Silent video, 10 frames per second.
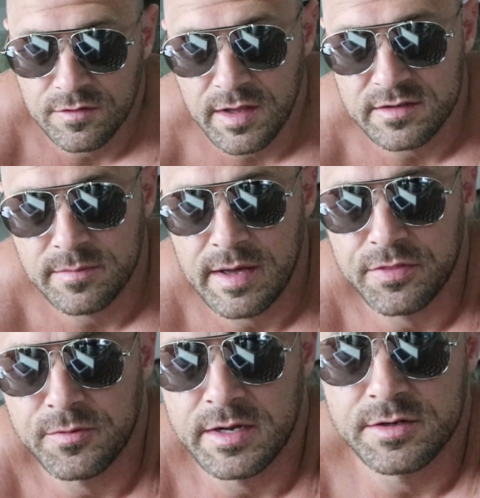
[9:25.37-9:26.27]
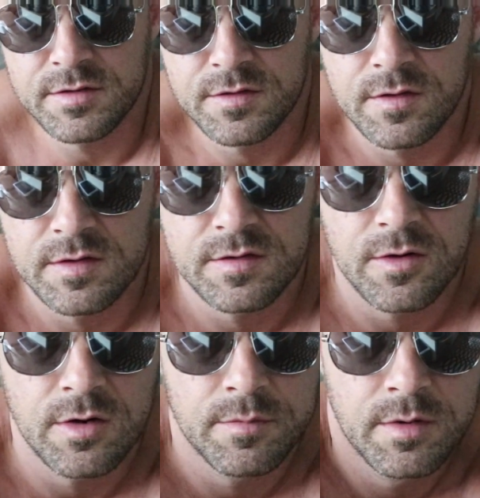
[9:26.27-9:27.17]
So I've lost about 3 inches on this
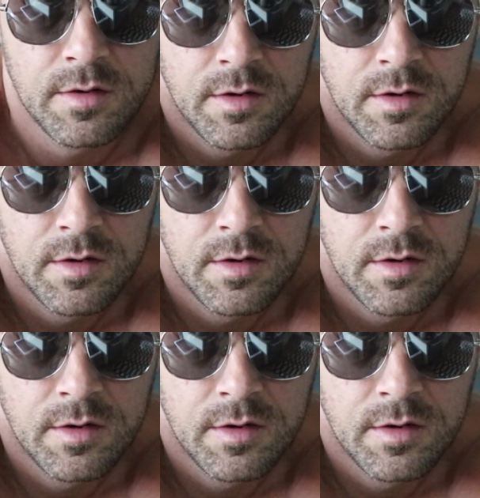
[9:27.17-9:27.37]
arm.